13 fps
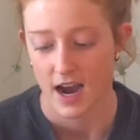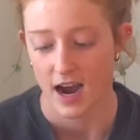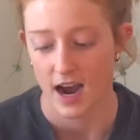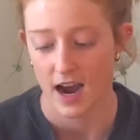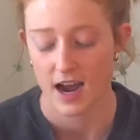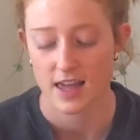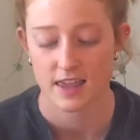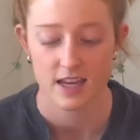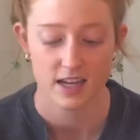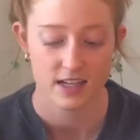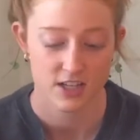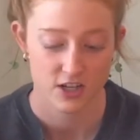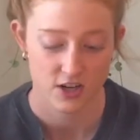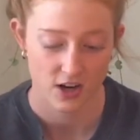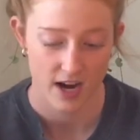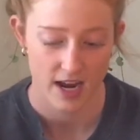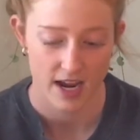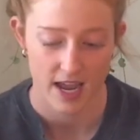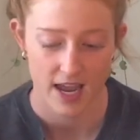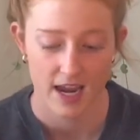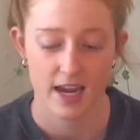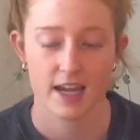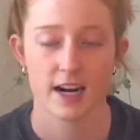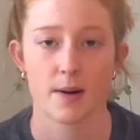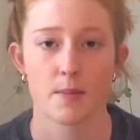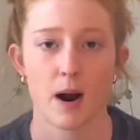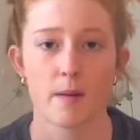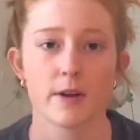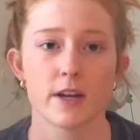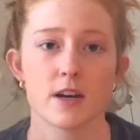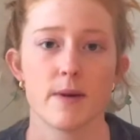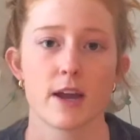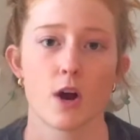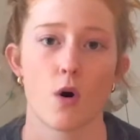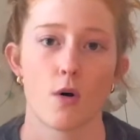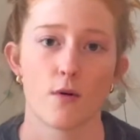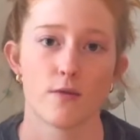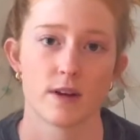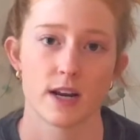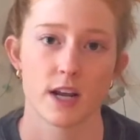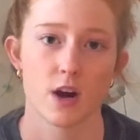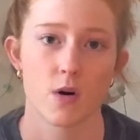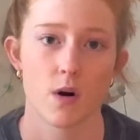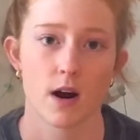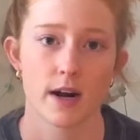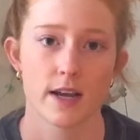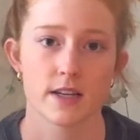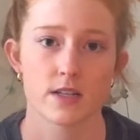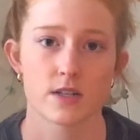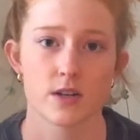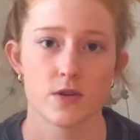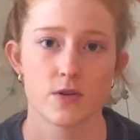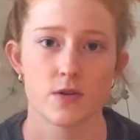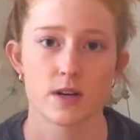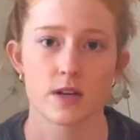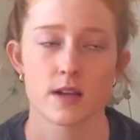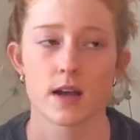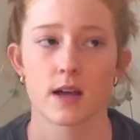I think it's great, and I'm probably going to make a whole video on it soon,